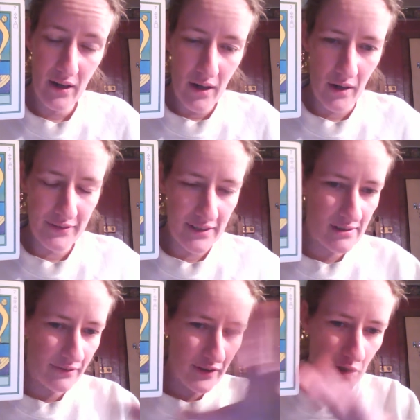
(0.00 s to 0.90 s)
All this
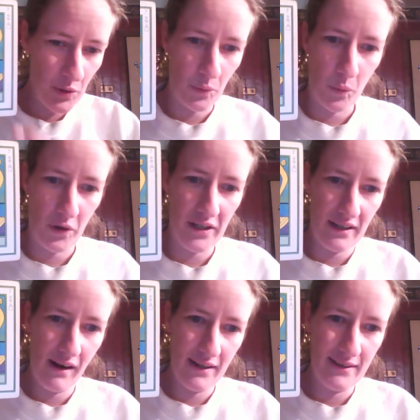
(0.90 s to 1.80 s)
stuff that you were
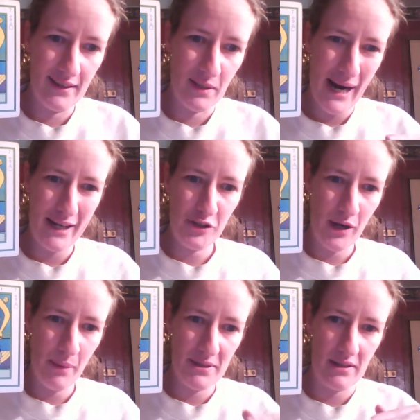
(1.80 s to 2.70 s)
working on in the
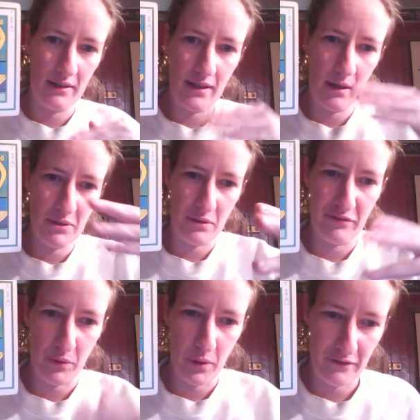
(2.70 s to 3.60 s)
backdrop is going to come to the
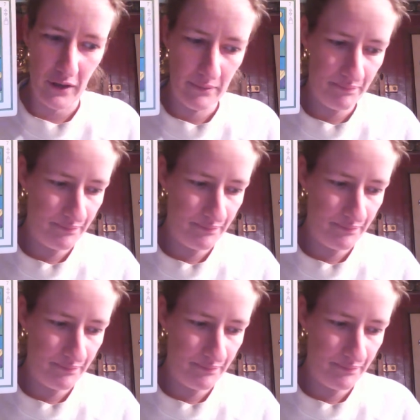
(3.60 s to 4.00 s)
forefront.